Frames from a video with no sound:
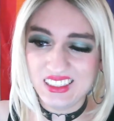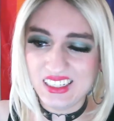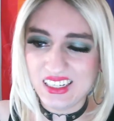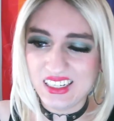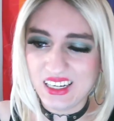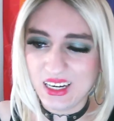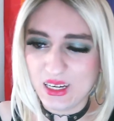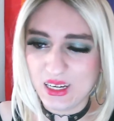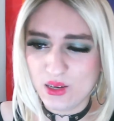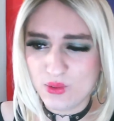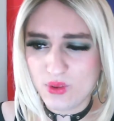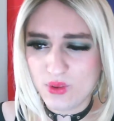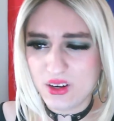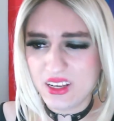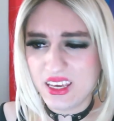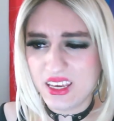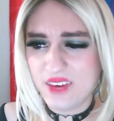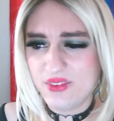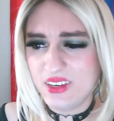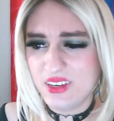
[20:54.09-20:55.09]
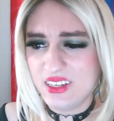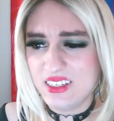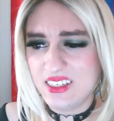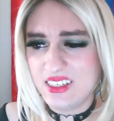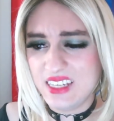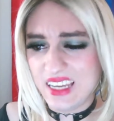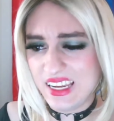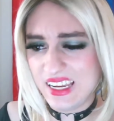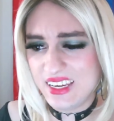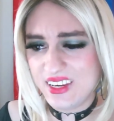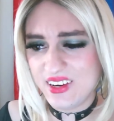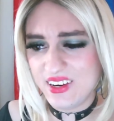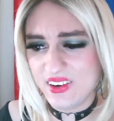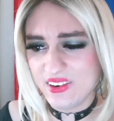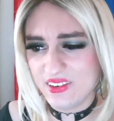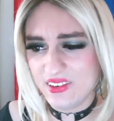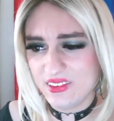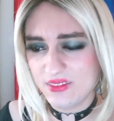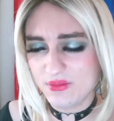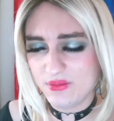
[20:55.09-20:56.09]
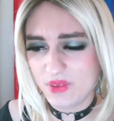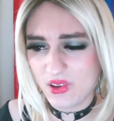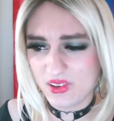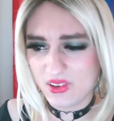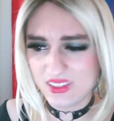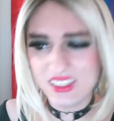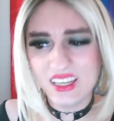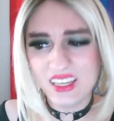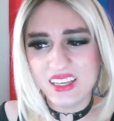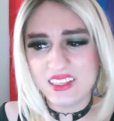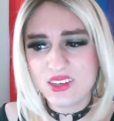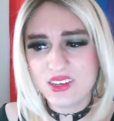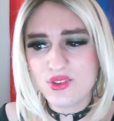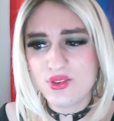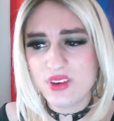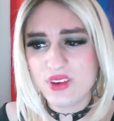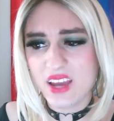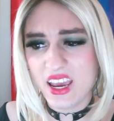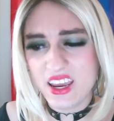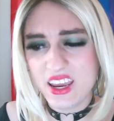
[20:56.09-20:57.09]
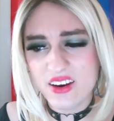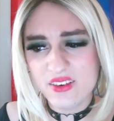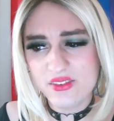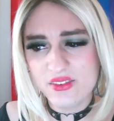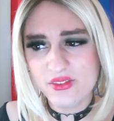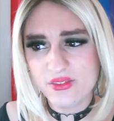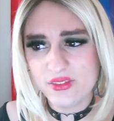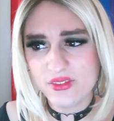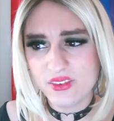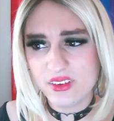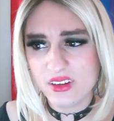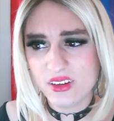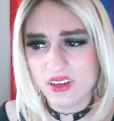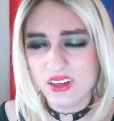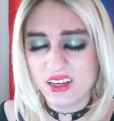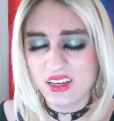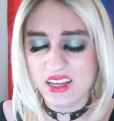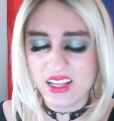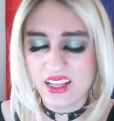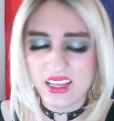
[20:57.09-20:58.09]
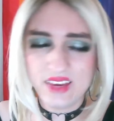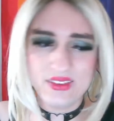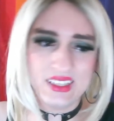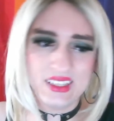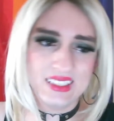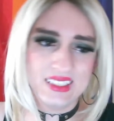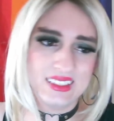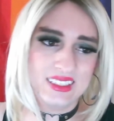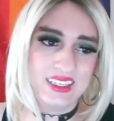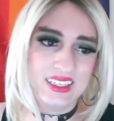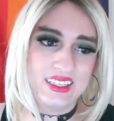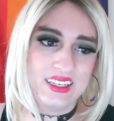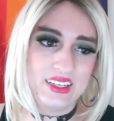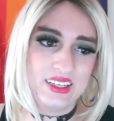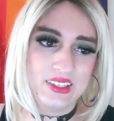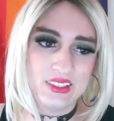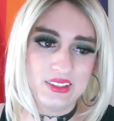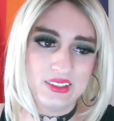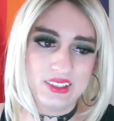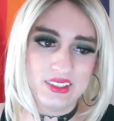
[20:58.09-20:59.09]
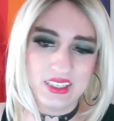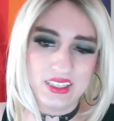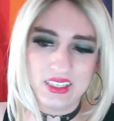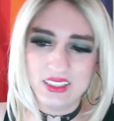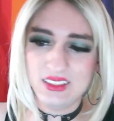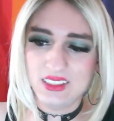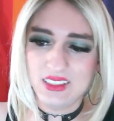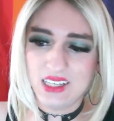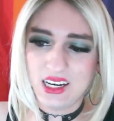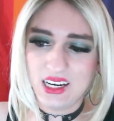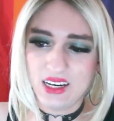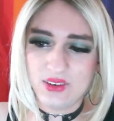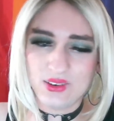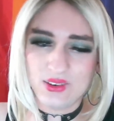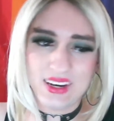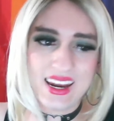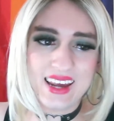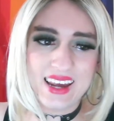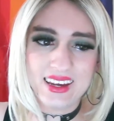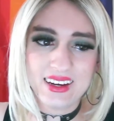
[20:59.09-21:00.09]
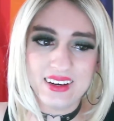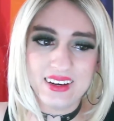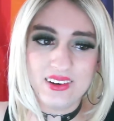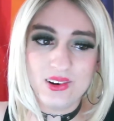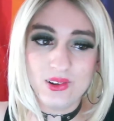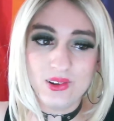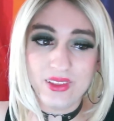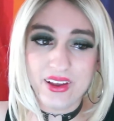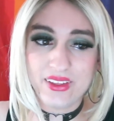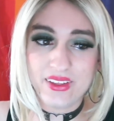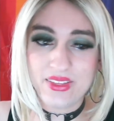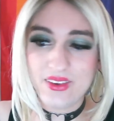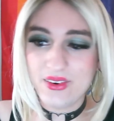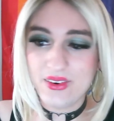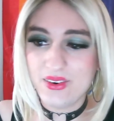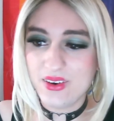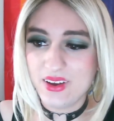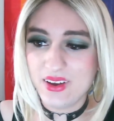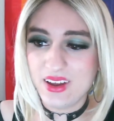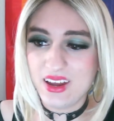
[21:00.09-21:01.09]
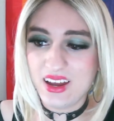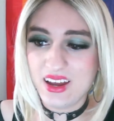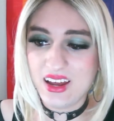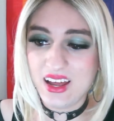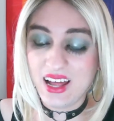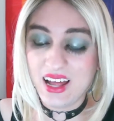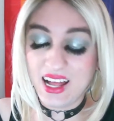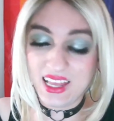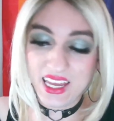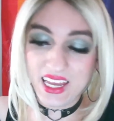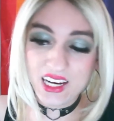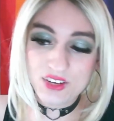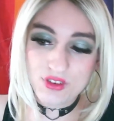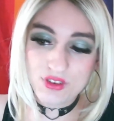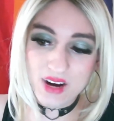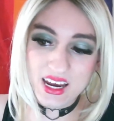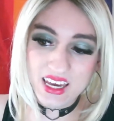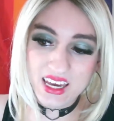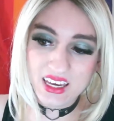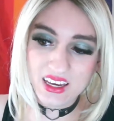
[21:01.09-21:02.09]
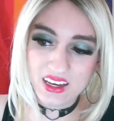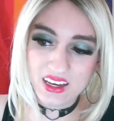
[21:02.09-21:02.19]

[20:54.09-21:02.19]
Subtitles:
You don't want to give it a D tier because it is creative. I give it a C tier. Yeah, I don't like it a whole lot though. Electrike,